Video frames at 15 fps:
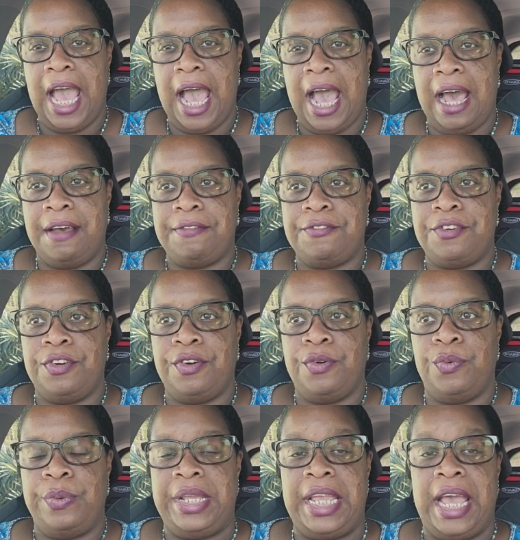after
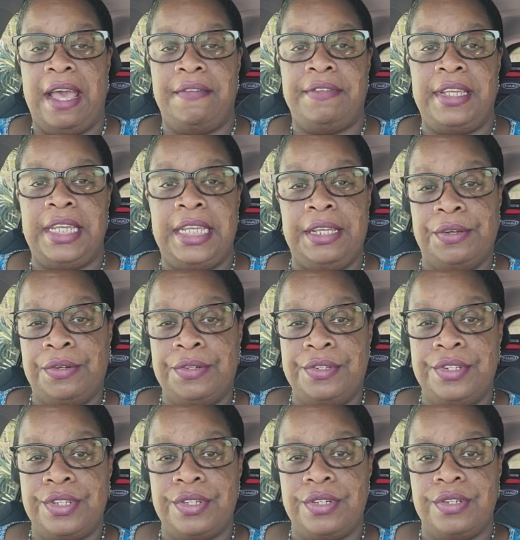we have
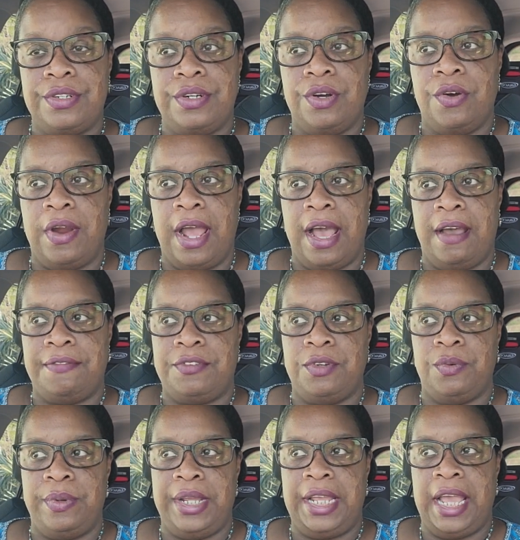healed or after
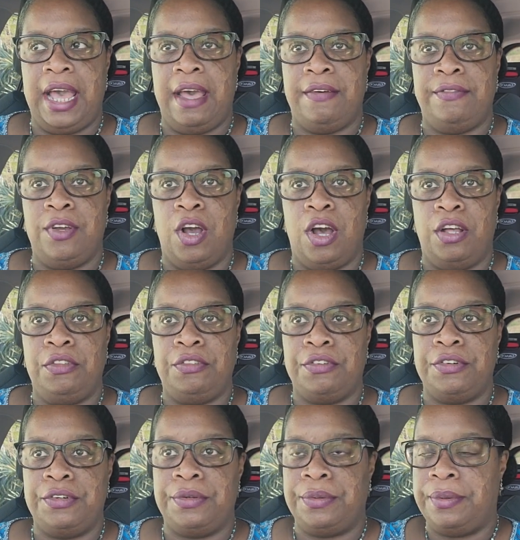we have gone
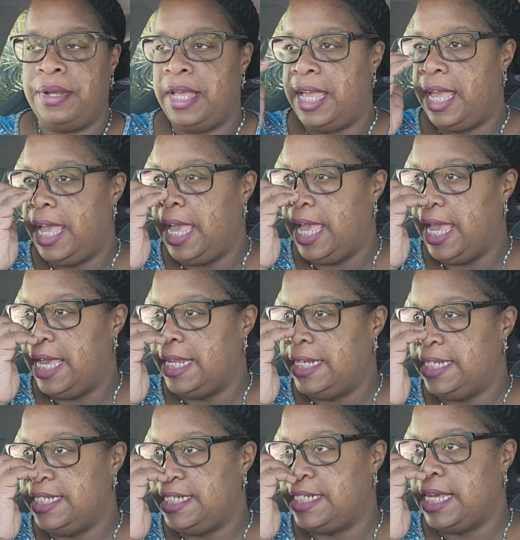through
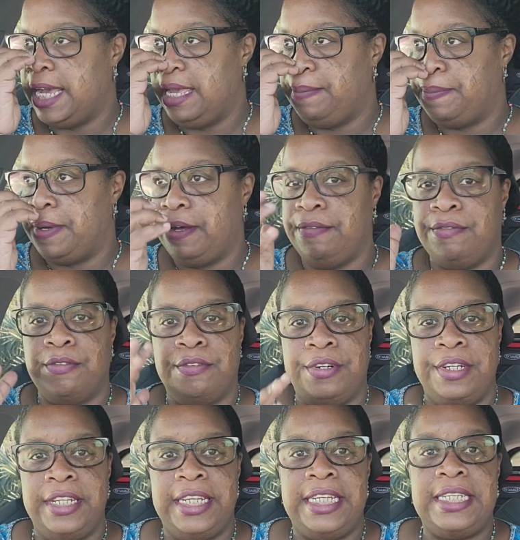any type of
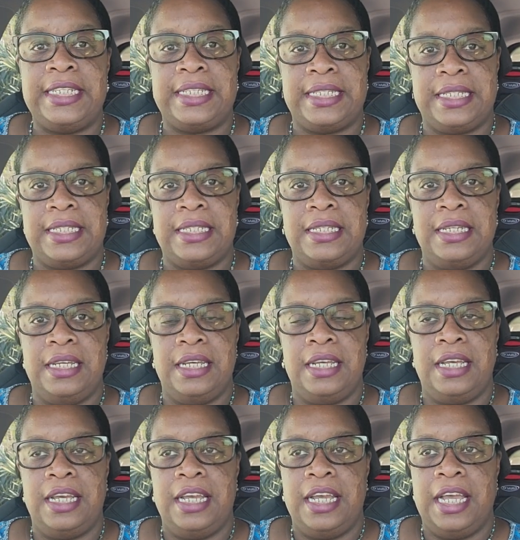release.
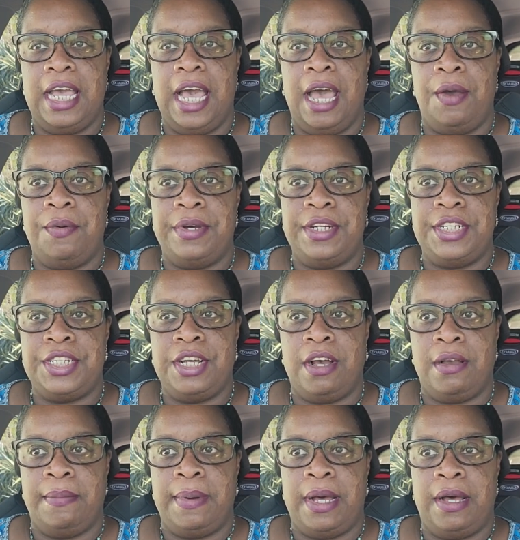I want to
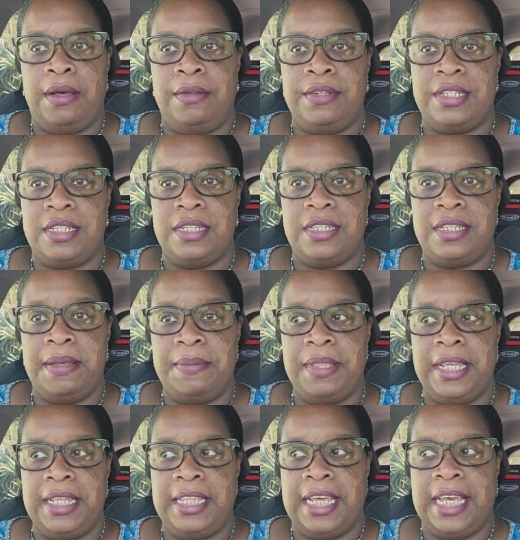talk about
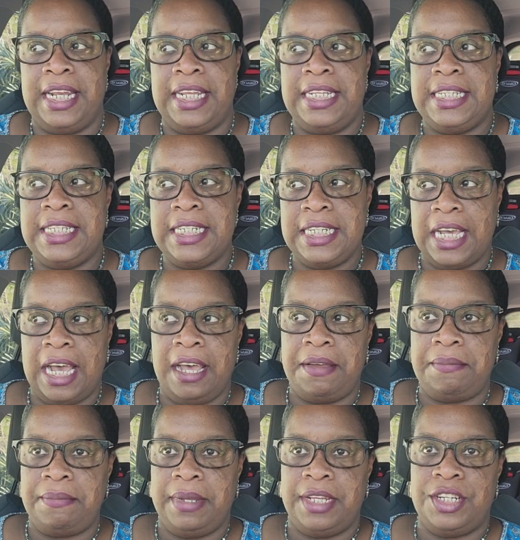something that is
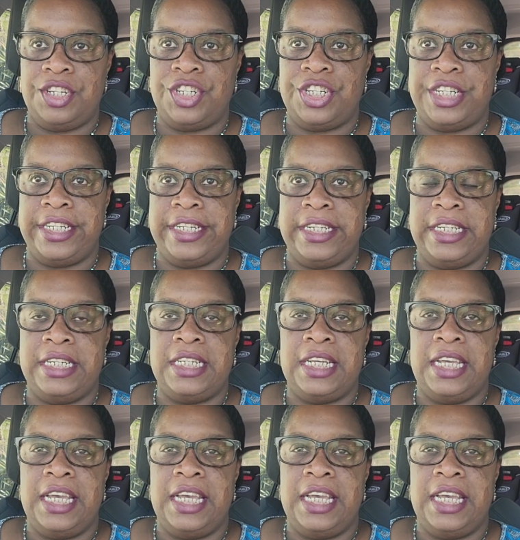not mentioned